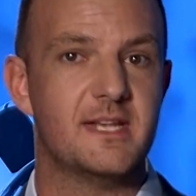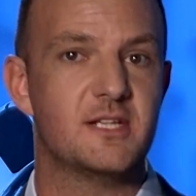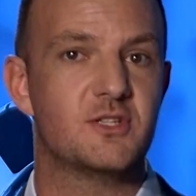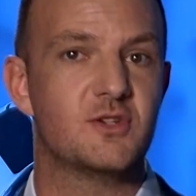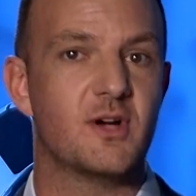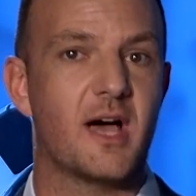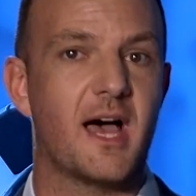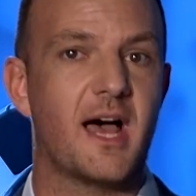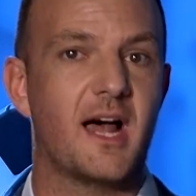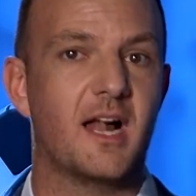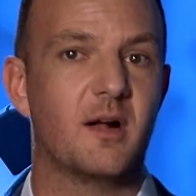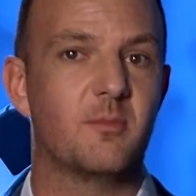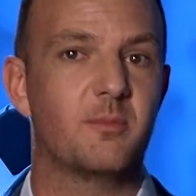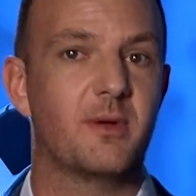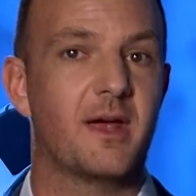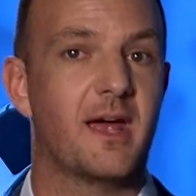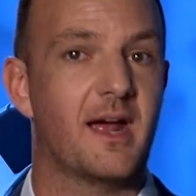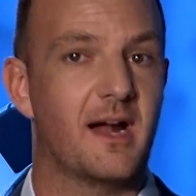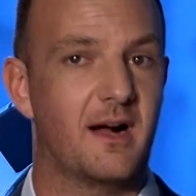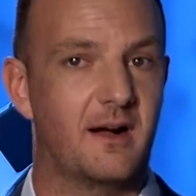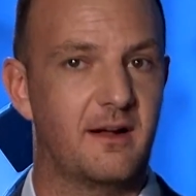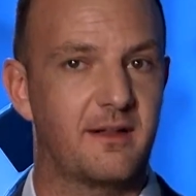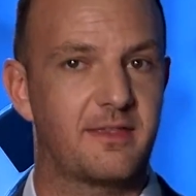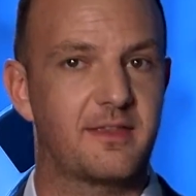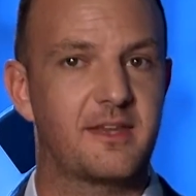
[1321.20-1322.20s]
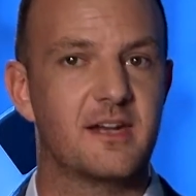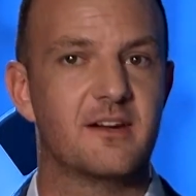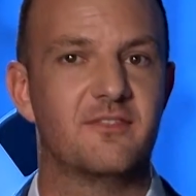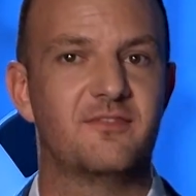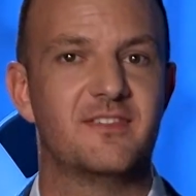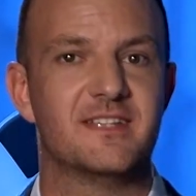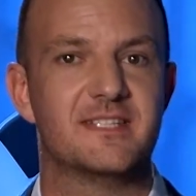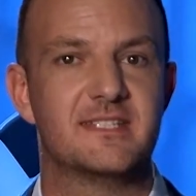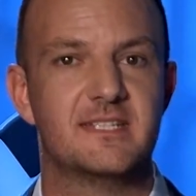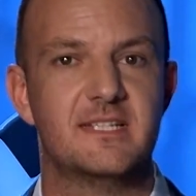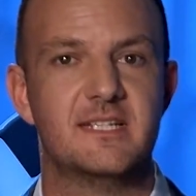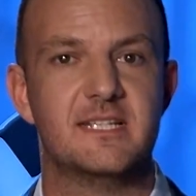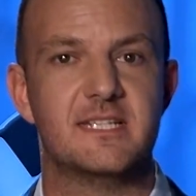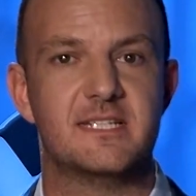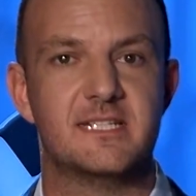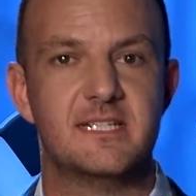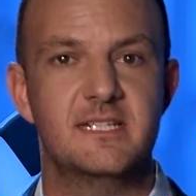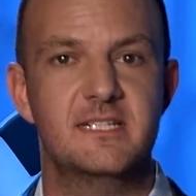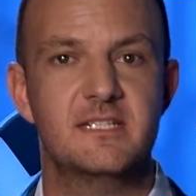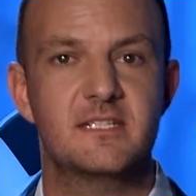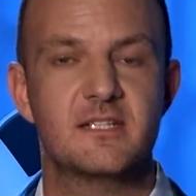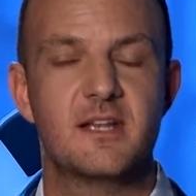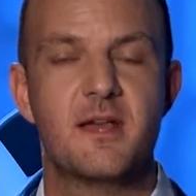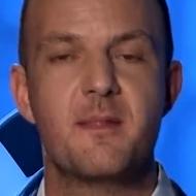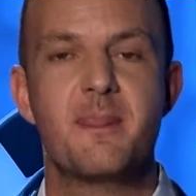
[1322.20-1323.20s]
to help healthcare
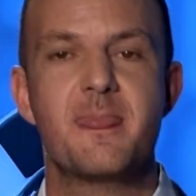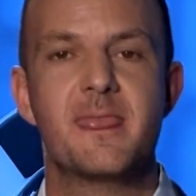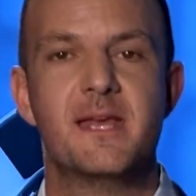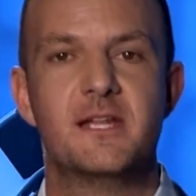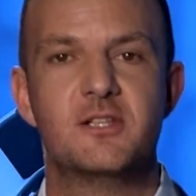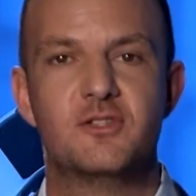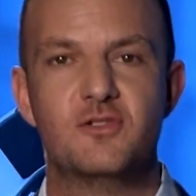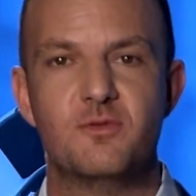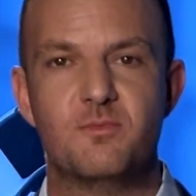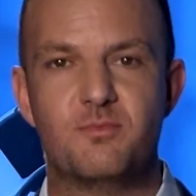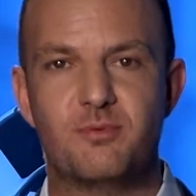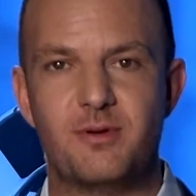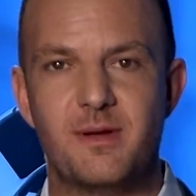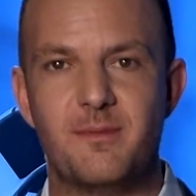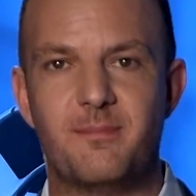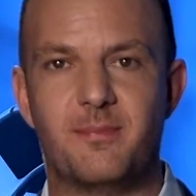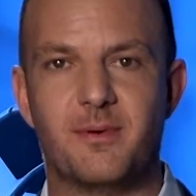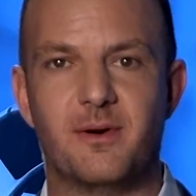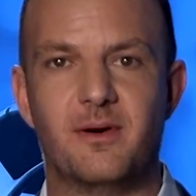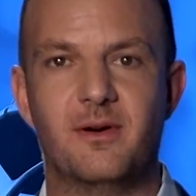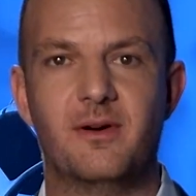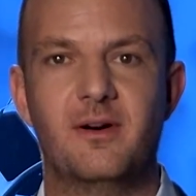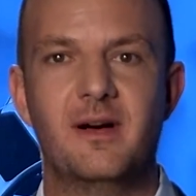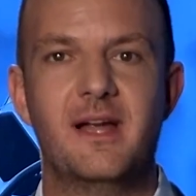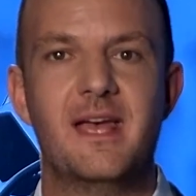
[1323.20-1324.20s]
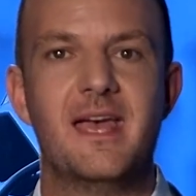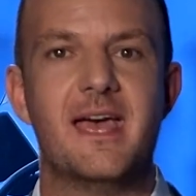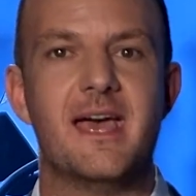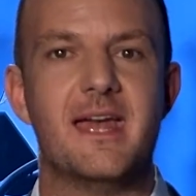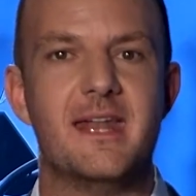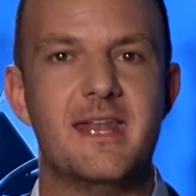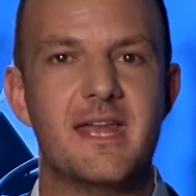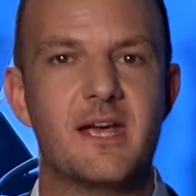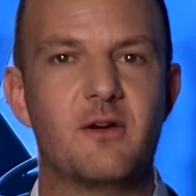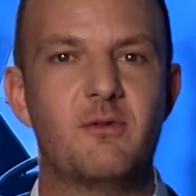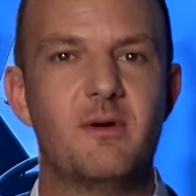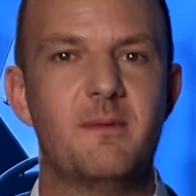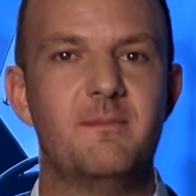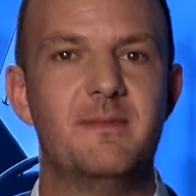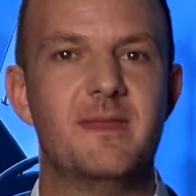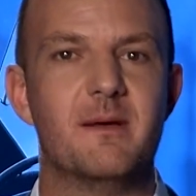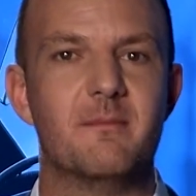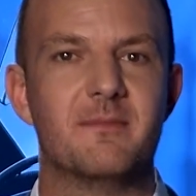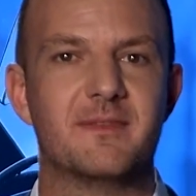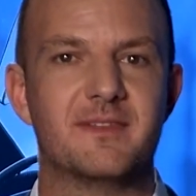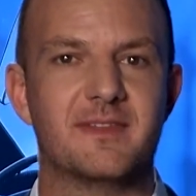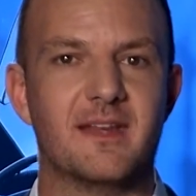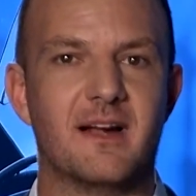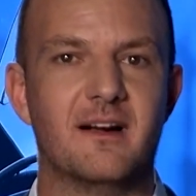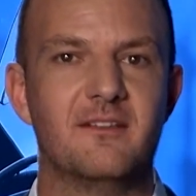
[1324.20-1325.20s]
facilities to prepare and equip
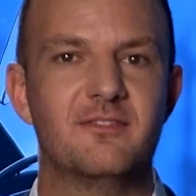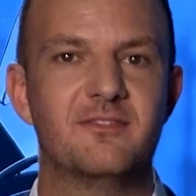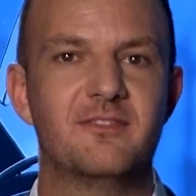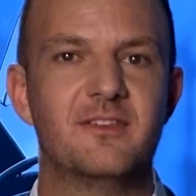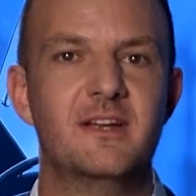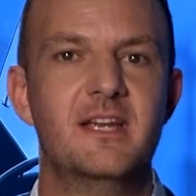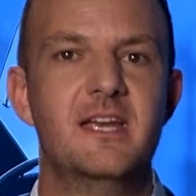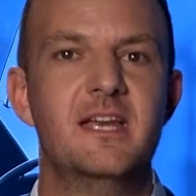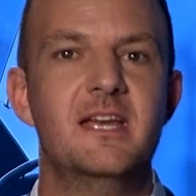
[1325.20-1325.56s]
themselves